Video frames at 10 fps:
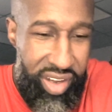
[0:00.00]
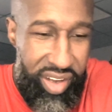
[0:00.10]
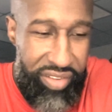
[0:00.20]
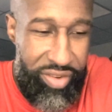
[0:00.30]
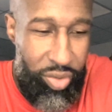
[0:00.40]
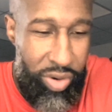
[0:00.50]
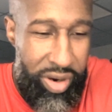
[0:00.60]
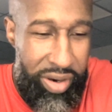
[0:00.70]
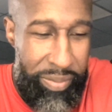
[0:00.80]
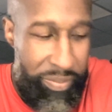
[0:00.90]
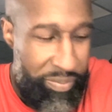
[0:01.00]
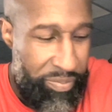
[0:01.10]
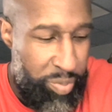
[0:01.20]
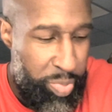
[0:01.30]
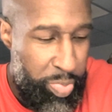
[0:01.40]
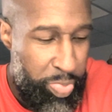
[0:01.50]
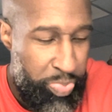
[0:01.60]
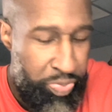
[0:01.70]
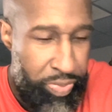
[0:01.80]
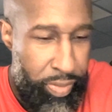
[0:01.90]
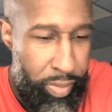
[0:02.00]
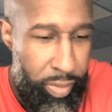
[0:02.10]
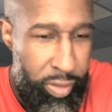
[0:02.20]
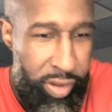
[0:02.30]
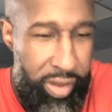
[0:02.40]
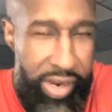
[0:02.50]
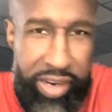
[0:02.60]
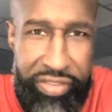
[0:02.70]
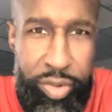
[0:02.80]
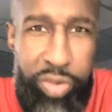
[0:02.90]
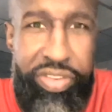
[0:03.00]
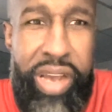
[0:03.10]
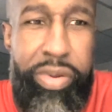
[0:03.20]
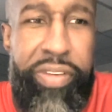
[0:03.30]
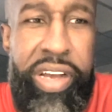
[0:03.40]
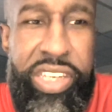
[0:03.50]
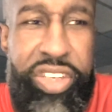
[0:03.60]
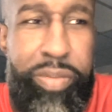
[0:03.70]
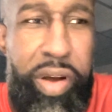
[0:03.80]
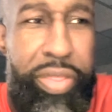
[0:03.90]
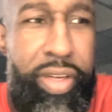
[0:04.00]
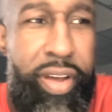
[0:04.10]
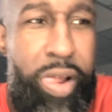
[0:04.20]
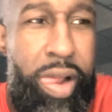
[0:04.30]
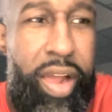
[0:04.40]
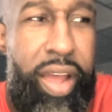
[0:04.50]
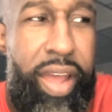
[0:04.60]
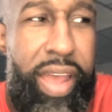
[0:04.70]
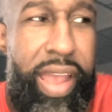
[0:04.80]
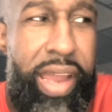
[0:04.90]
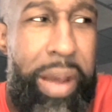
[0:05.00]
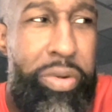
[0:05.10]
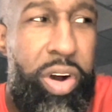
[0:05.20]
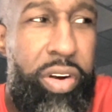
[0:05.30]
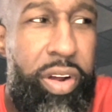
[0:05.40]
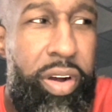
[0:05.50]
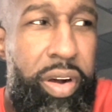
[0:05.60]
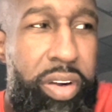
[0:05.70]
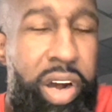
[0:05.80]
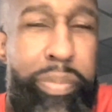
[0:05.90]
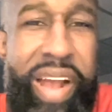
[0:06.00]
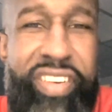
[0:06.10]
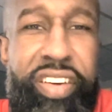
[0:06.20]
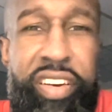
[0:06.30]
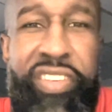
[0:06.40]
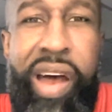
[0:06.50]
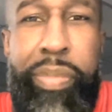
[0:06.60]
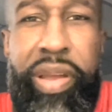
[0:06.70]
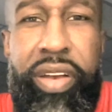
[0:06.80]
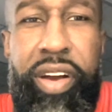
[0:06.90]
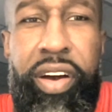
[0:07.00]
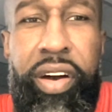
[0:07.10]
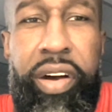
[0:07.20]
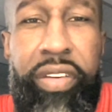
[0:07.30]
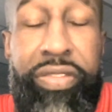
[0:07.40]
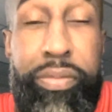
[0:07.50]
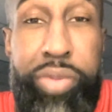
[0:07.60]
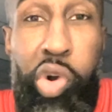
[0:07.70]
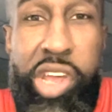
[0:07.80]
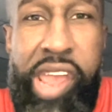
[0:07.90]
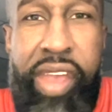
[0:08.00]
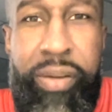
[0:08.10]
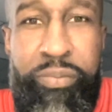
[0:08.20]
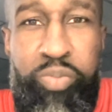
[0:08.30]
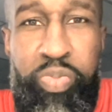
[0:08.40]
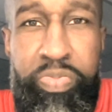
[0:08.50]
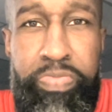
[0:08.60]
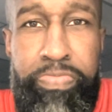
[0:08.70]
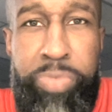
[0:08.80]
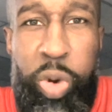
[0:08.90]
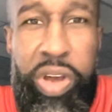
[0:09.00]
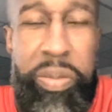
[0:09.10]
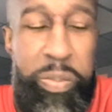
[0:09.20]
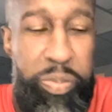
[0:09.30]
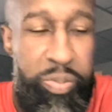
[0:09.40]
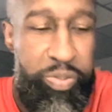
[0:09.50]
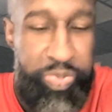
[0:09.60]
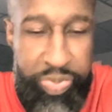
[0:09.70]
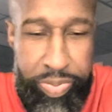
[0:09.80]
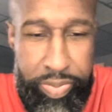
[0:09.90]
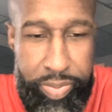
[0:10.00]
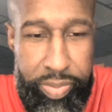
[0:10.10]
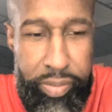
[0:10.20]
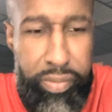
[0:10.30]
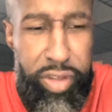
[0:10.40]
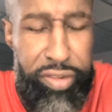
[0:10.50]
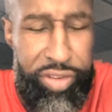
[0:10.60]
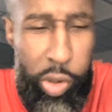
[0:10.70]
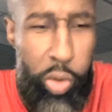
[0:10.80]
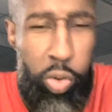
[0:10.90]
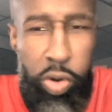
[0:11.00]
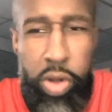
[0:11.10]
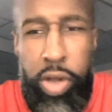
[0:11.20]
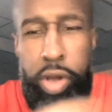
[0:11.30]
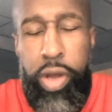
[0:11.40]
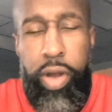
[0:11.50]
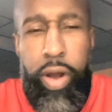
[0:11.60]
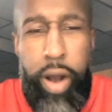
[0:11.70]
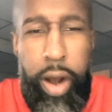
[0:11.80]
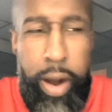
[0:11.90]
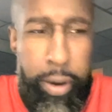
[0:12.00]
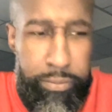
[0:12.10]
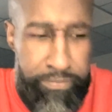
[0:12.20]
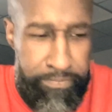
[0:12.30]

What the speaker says: So, it is Suicide Prevention Month, and I'm going to come back to the topic of bullying. Okay. So, for